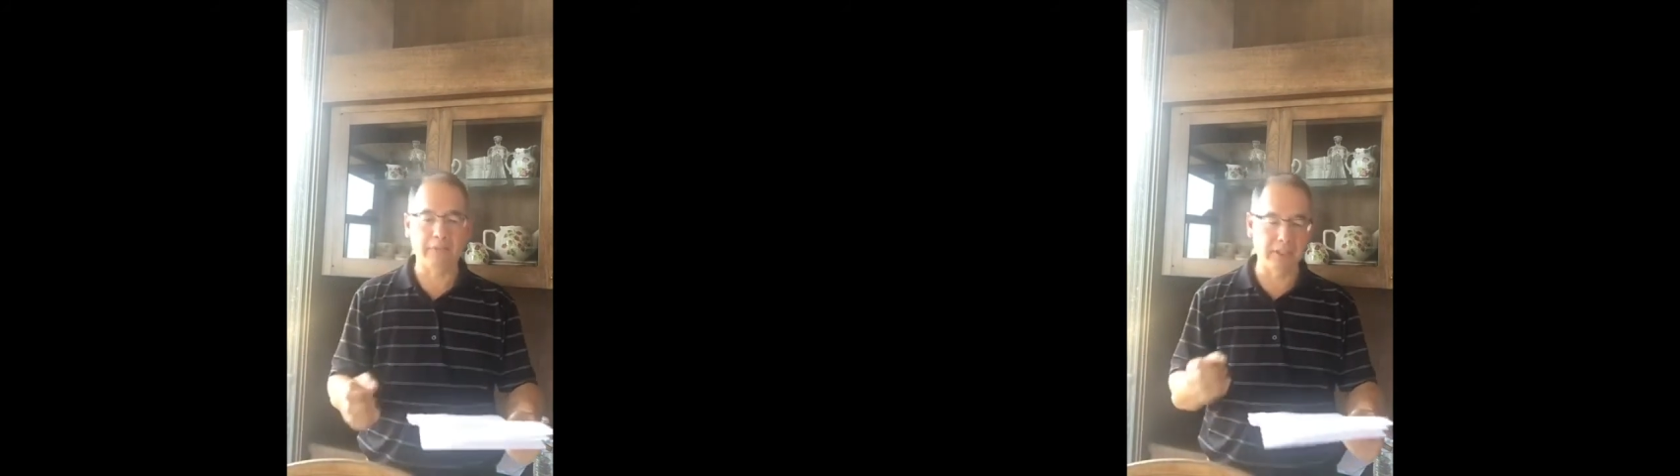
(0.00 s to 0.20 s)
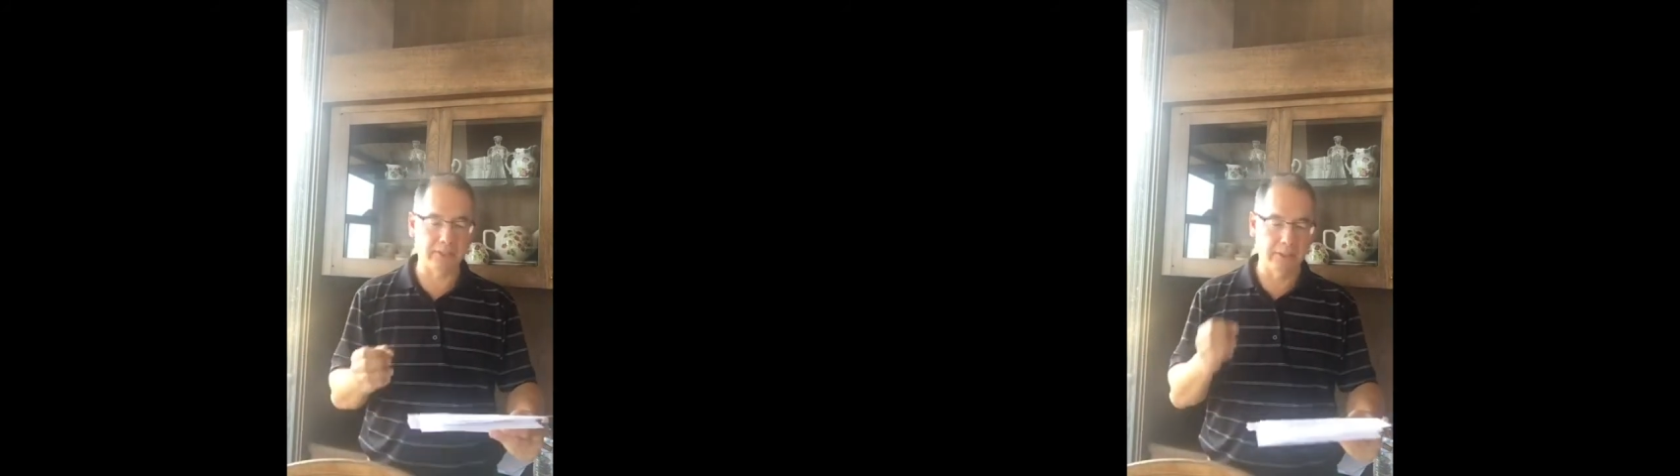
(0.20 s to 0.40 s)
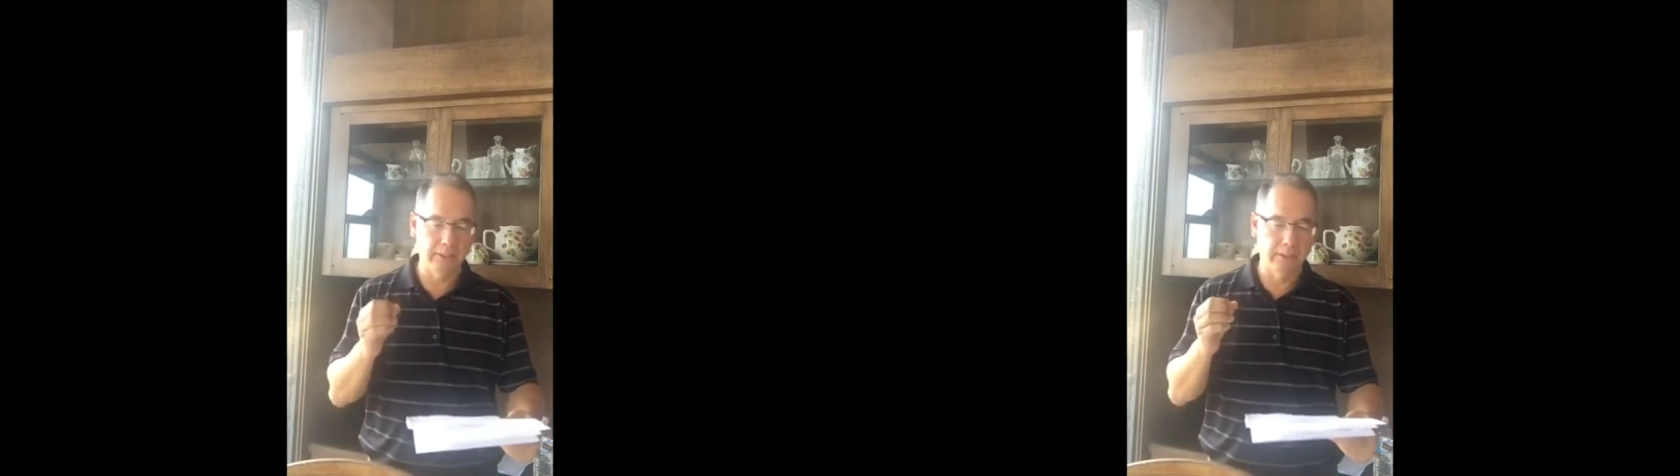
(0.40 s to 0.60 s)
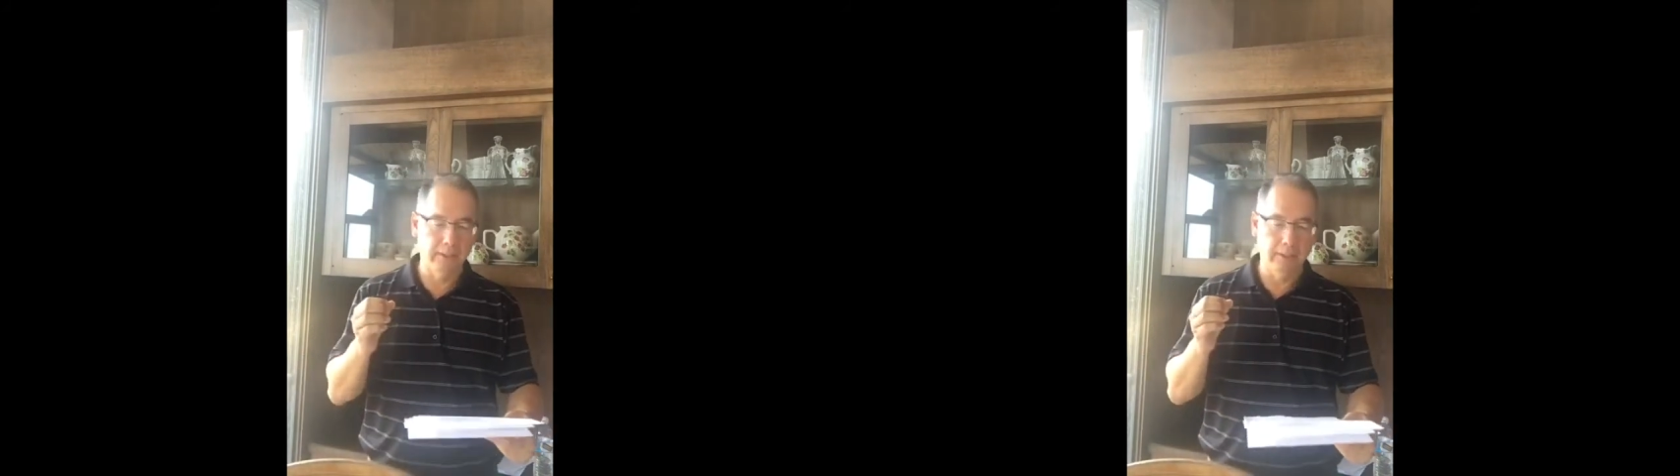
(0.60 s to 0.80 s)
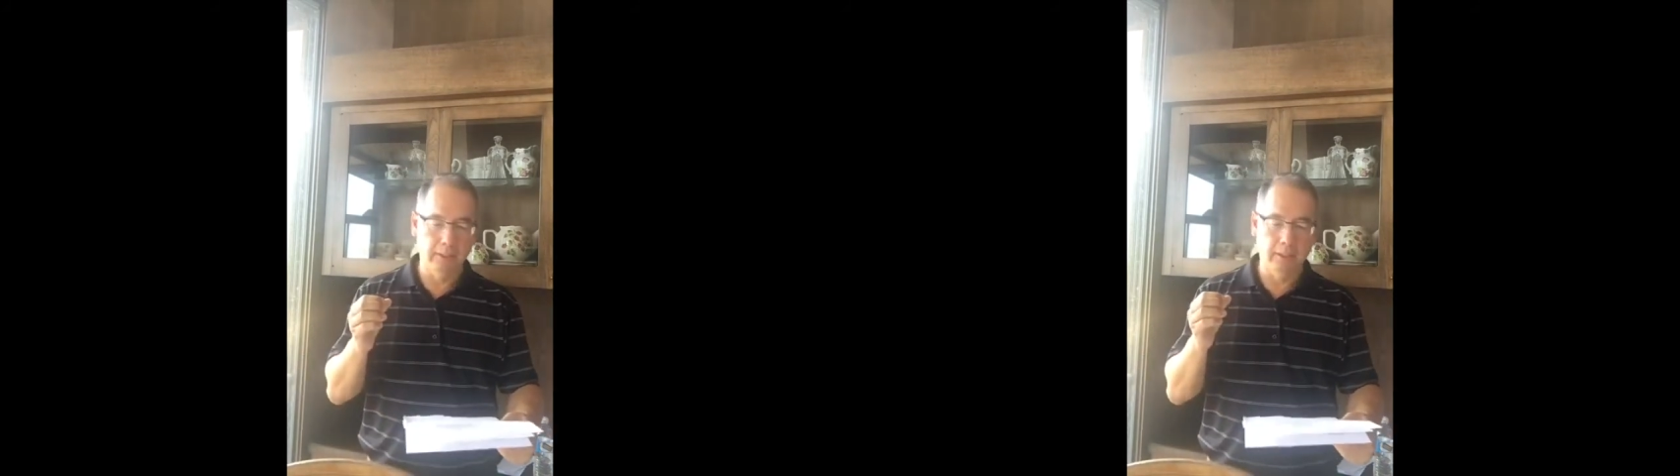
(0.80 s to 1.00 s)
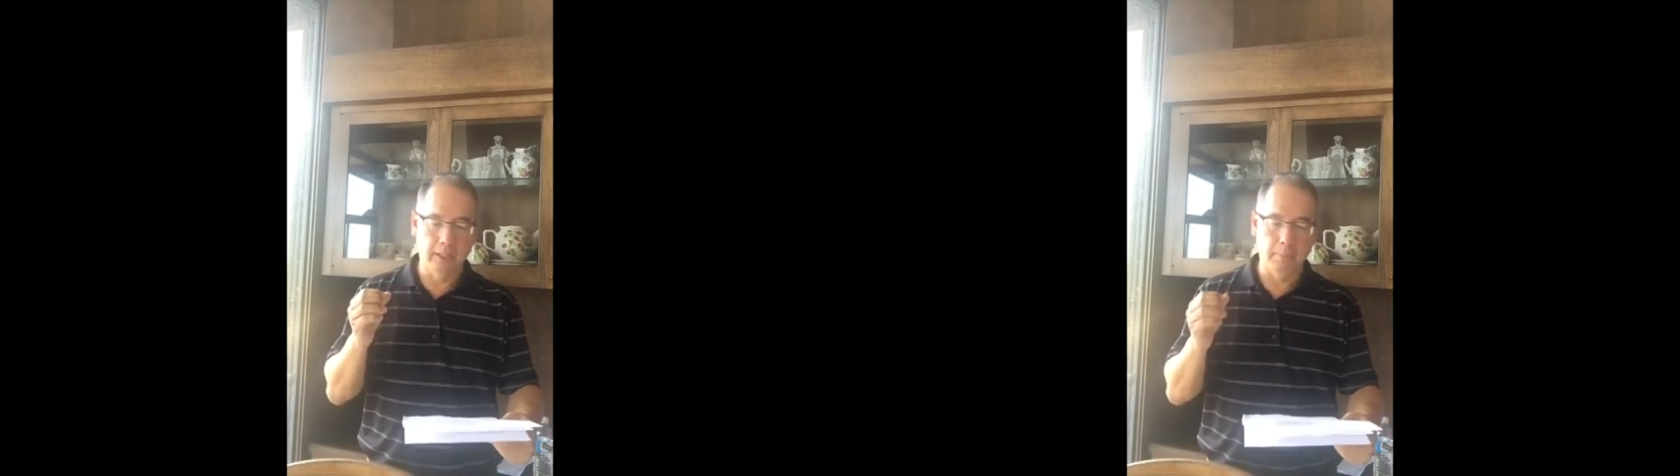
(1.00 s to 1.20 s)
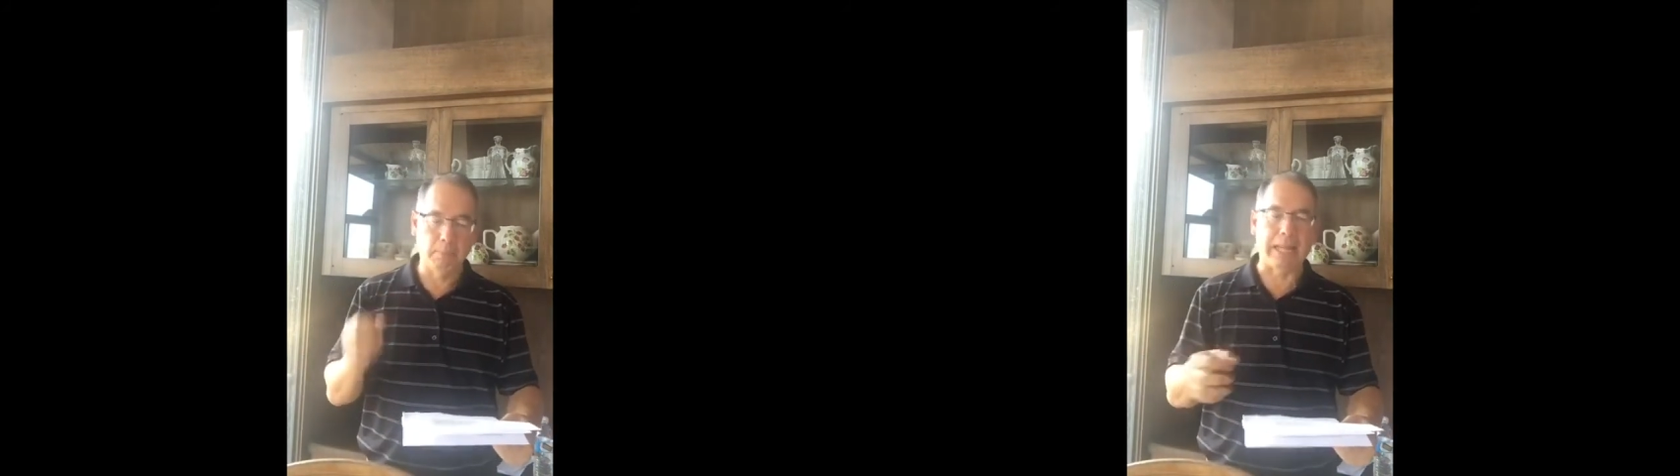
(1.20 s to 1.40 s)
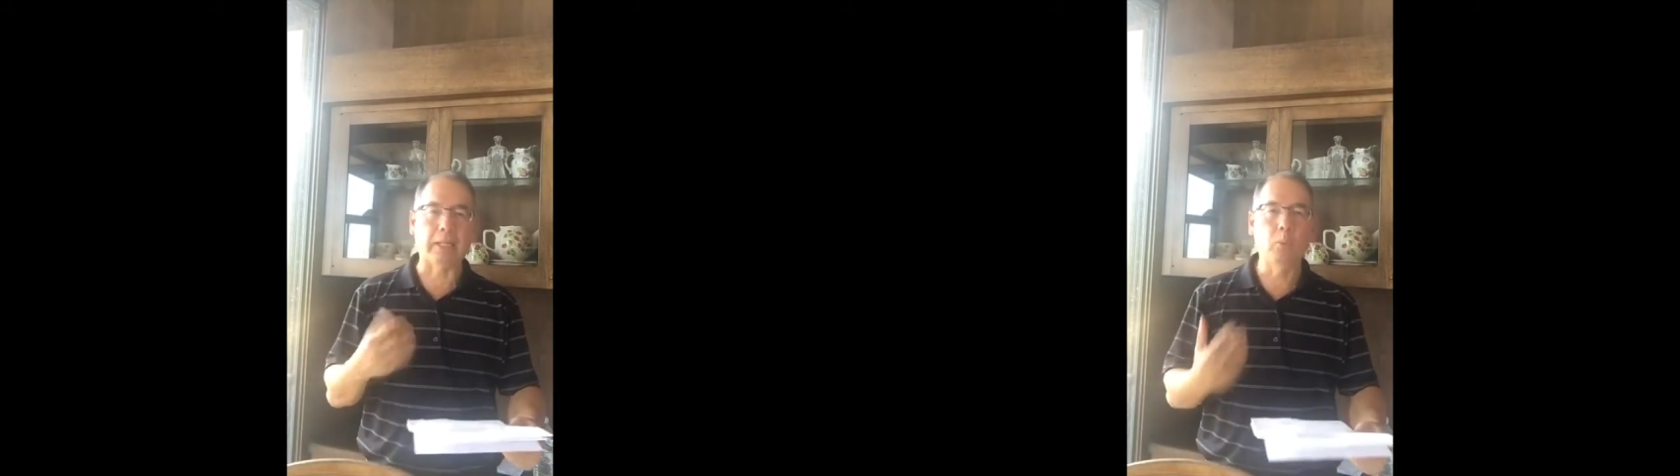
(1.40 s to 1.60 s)
this
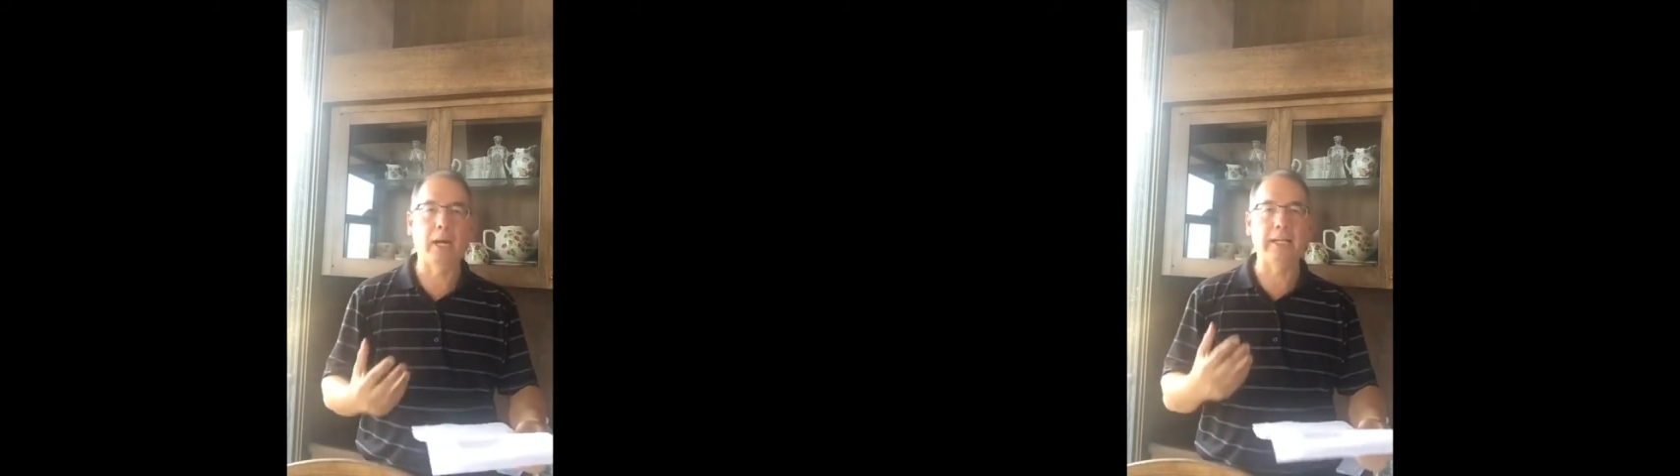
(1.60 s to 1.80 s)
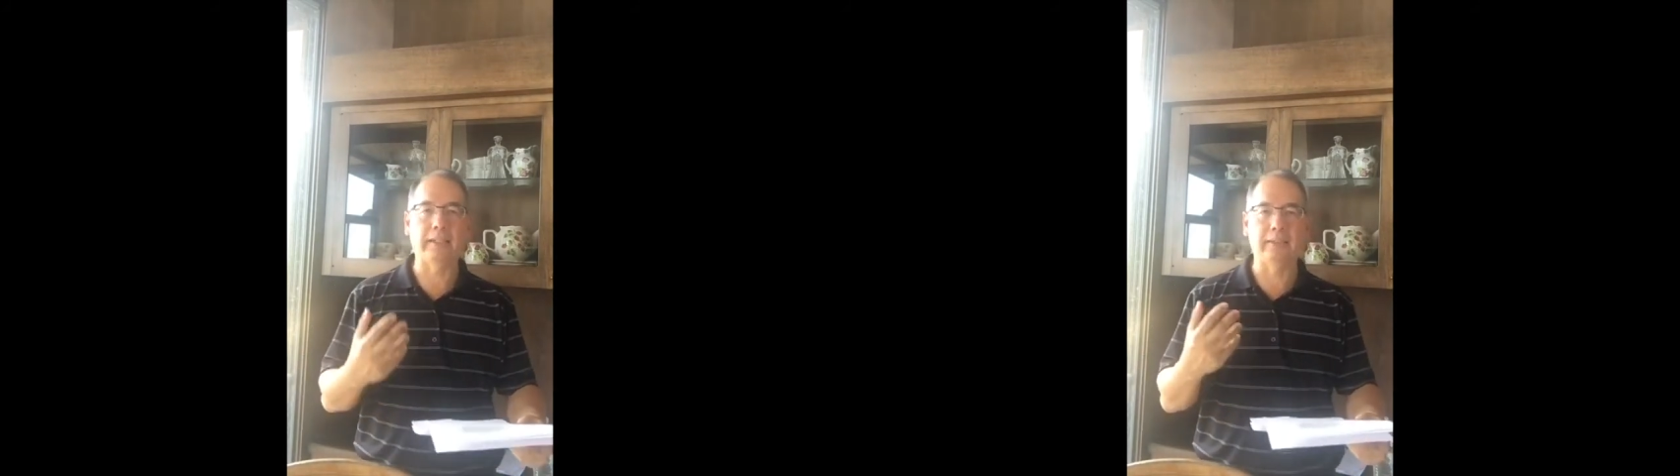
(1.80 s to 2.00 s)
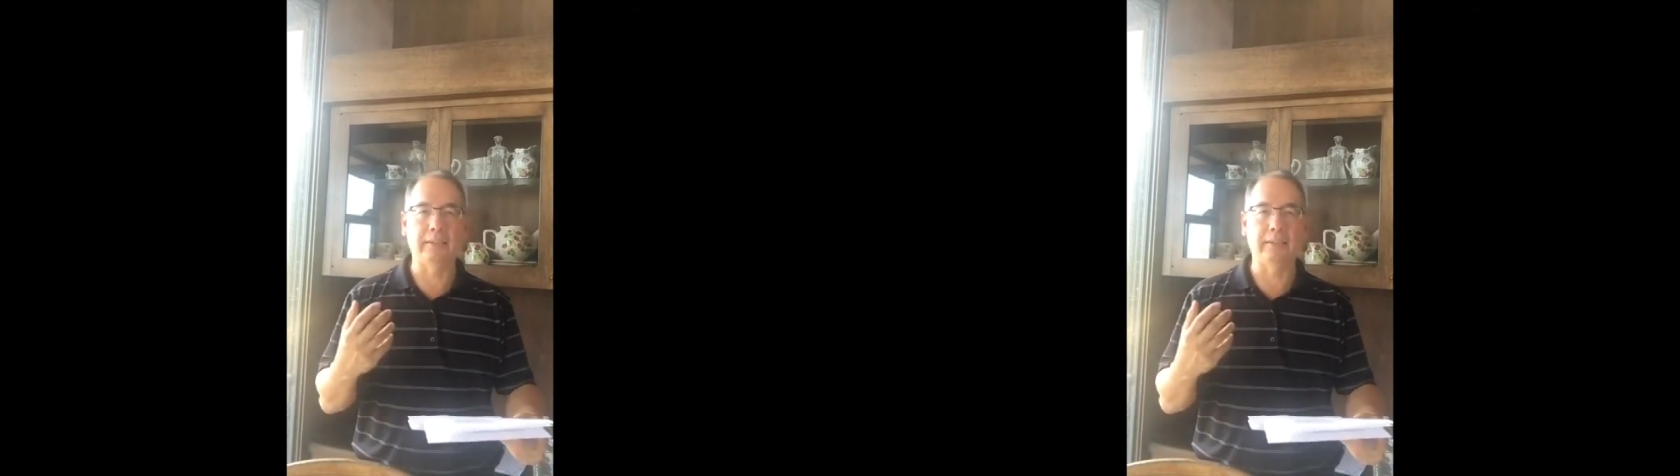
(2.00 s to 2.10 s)
black and white